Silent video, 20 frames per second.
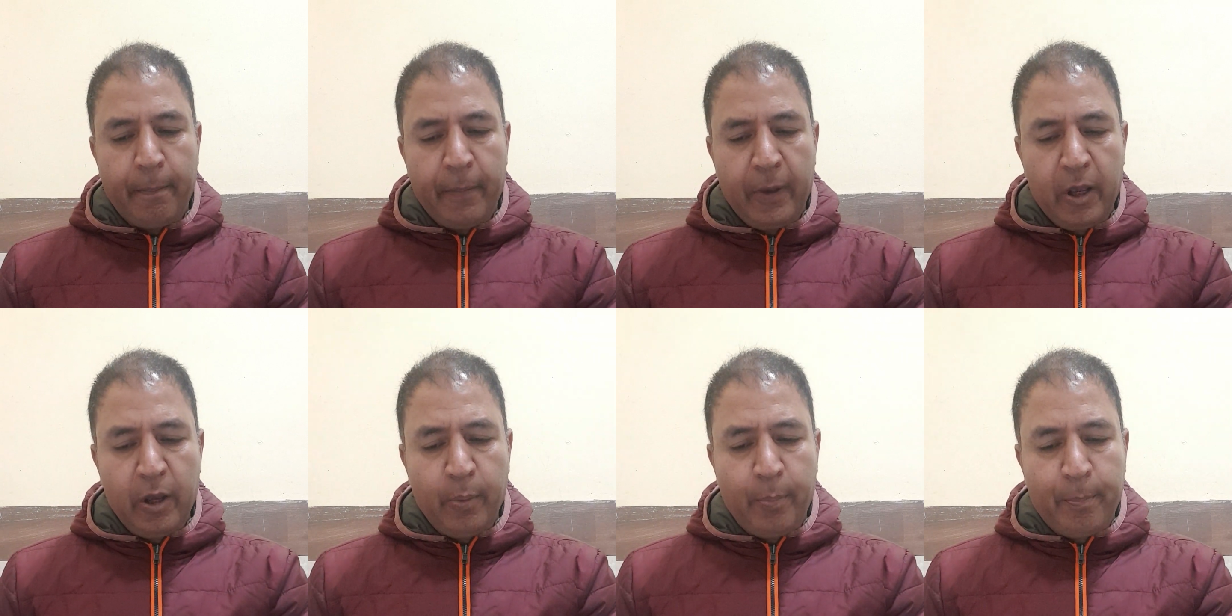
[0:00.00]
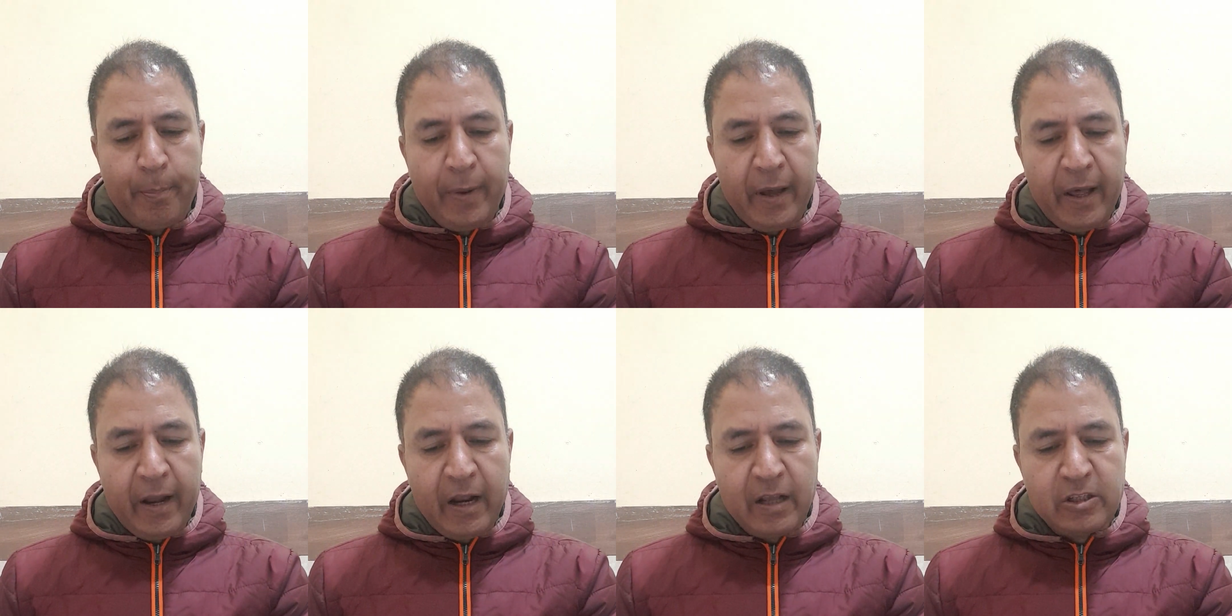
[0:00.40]
If
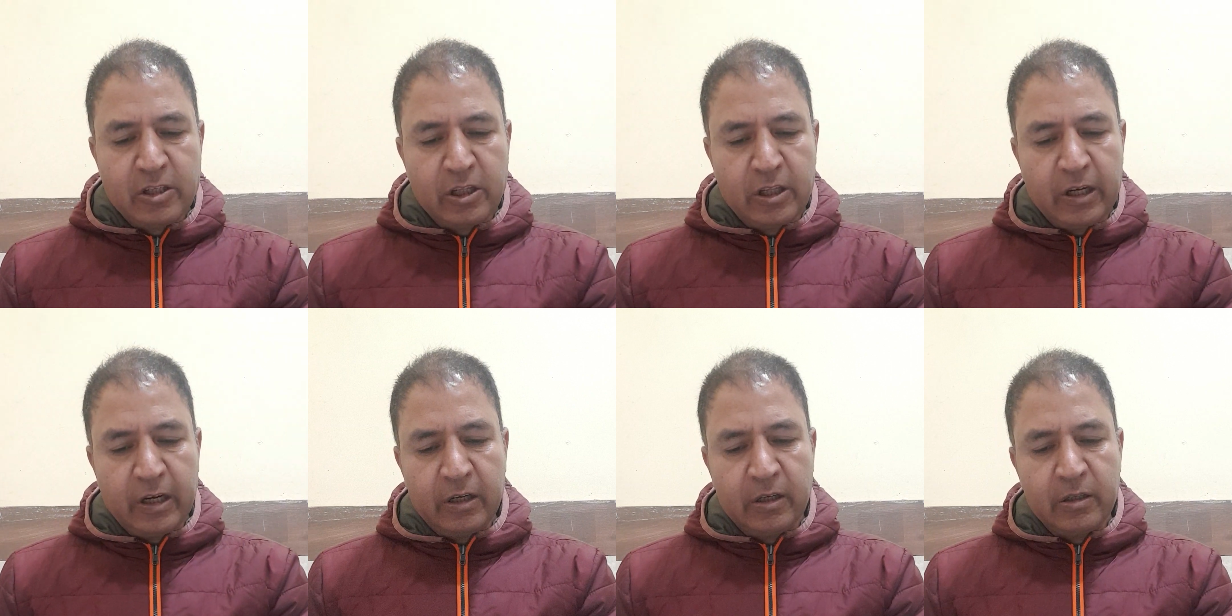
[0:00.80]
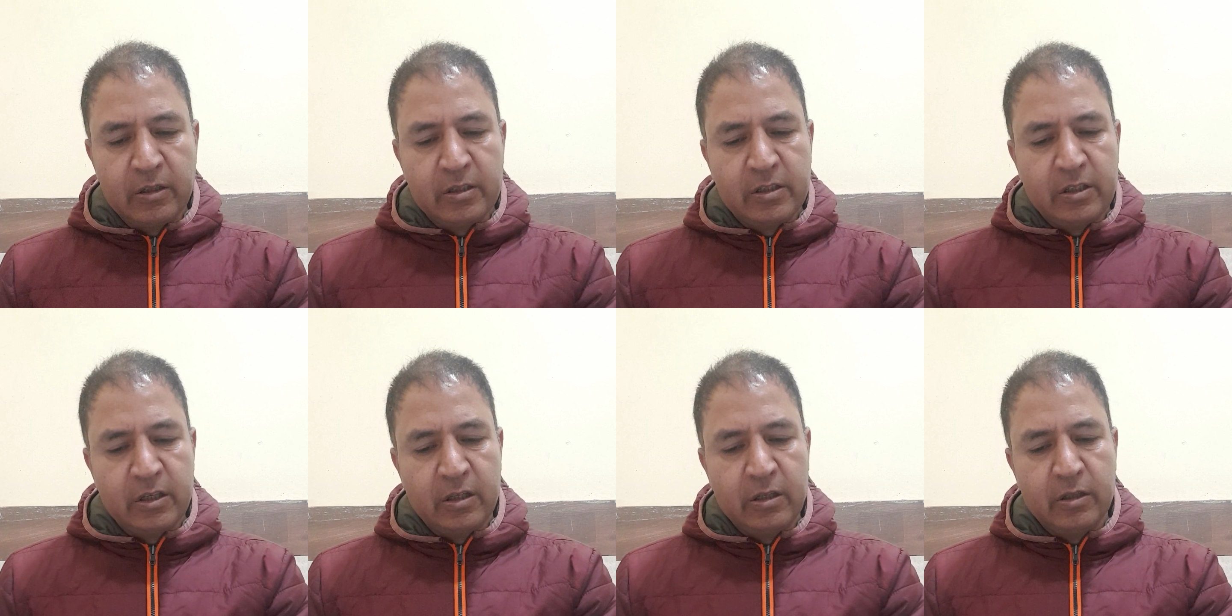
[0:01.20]

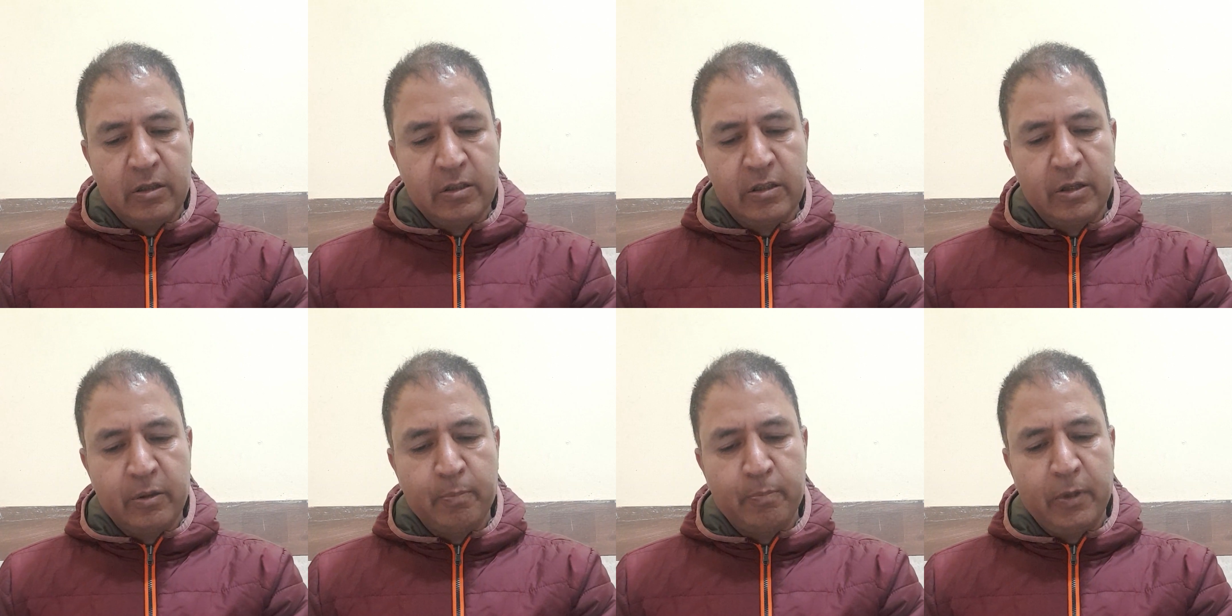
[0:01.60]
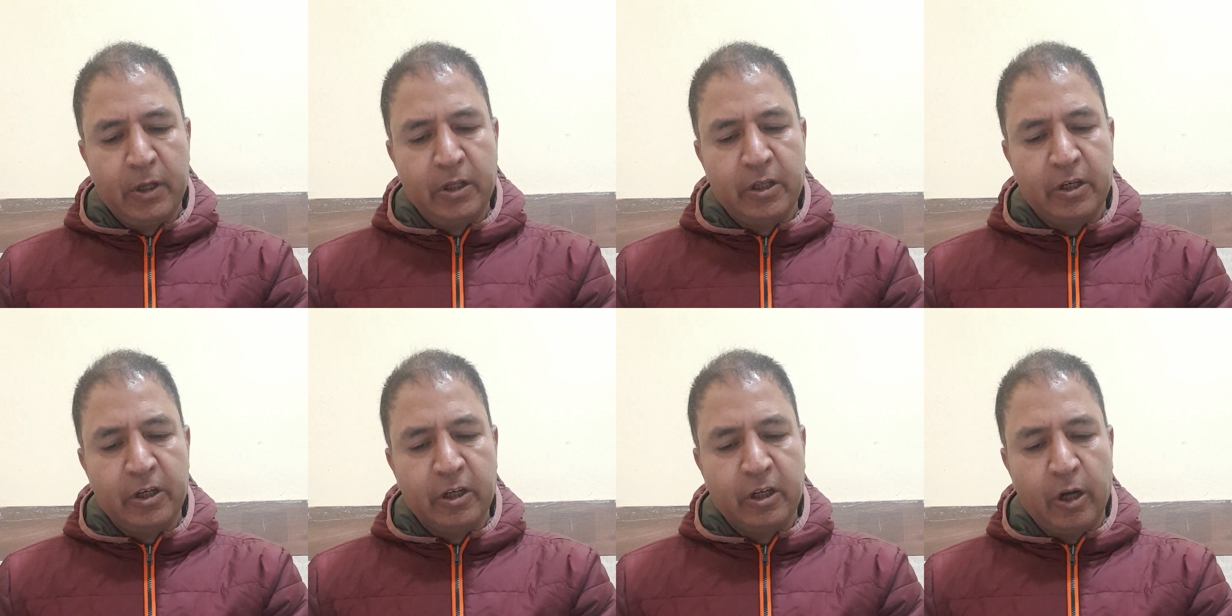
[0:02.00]

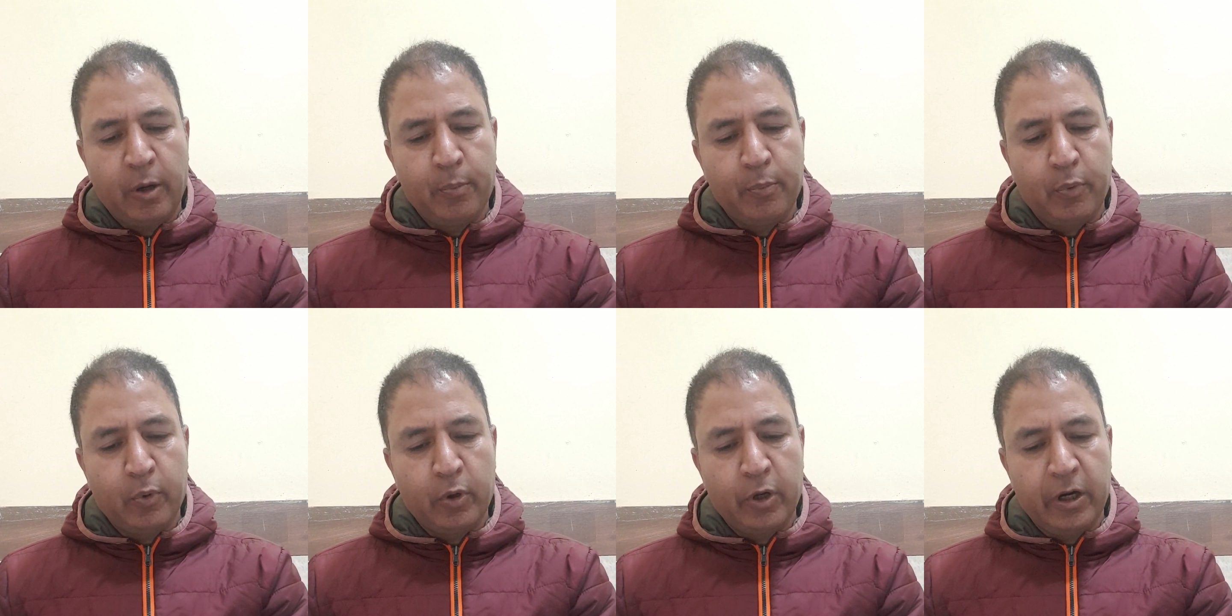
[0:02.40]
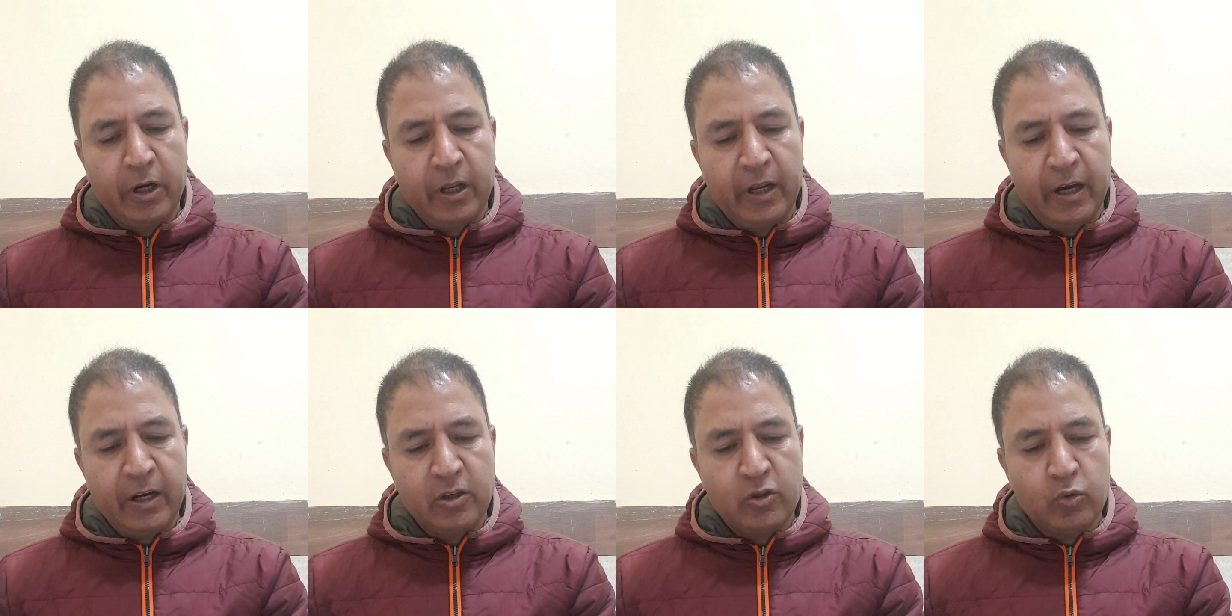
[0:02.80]
parasympathetic component
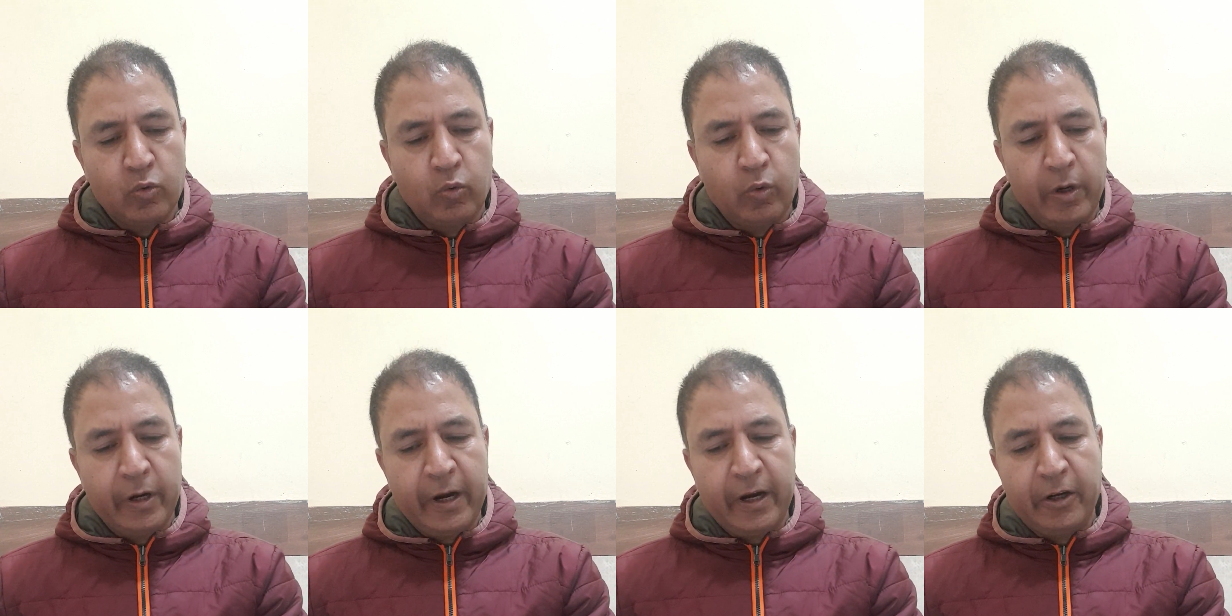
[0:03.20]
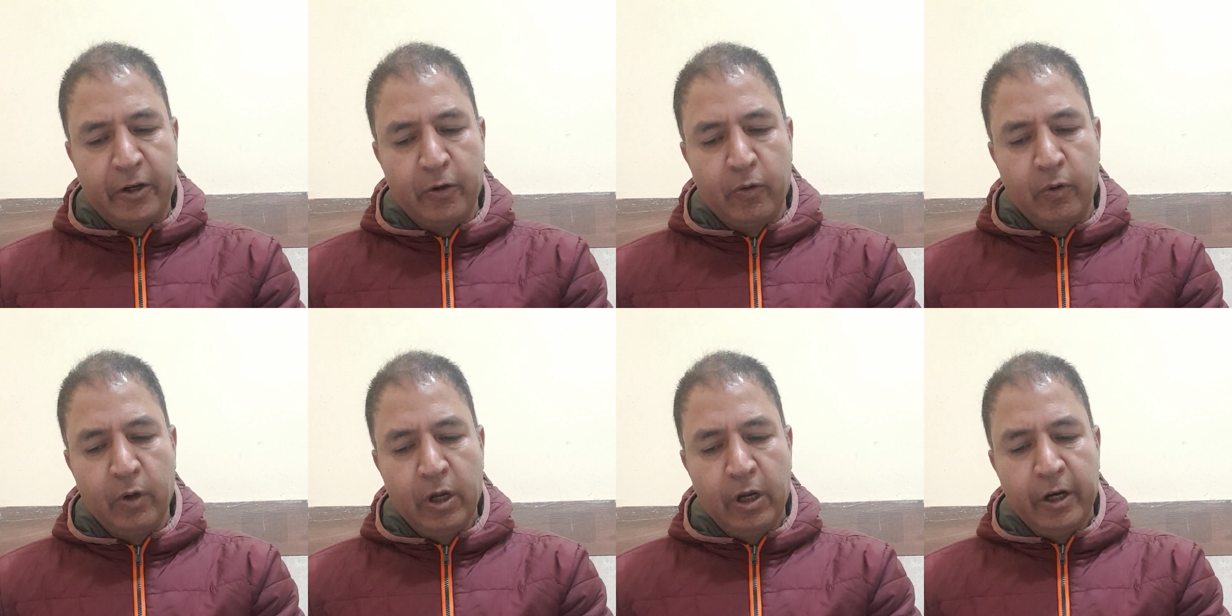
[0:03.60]
gets
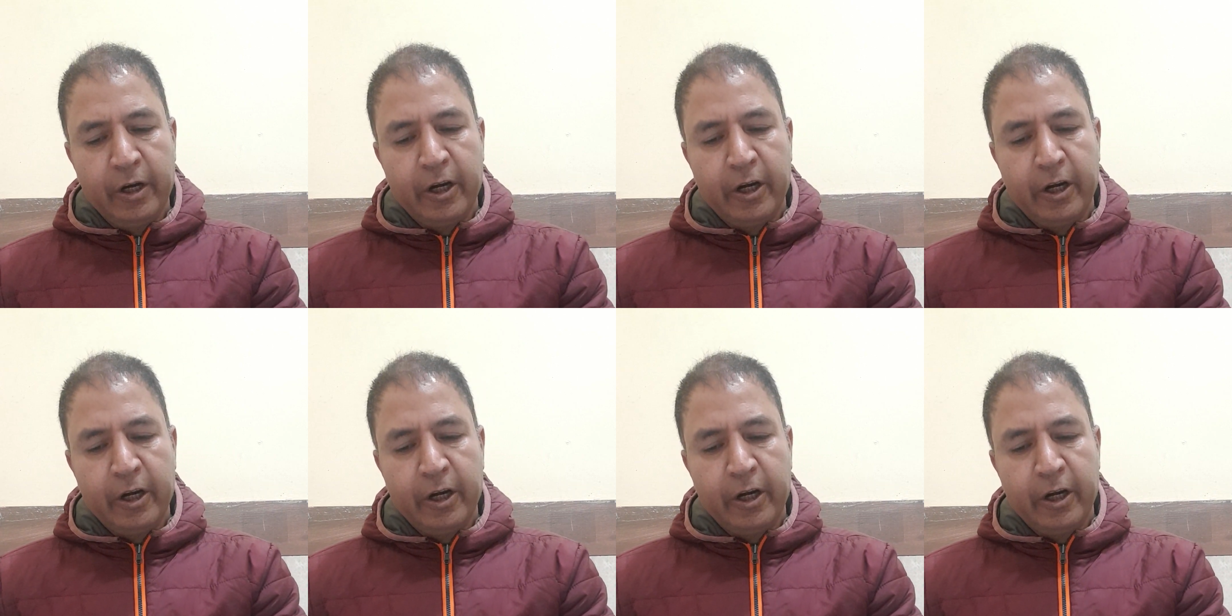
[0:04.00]
overactive,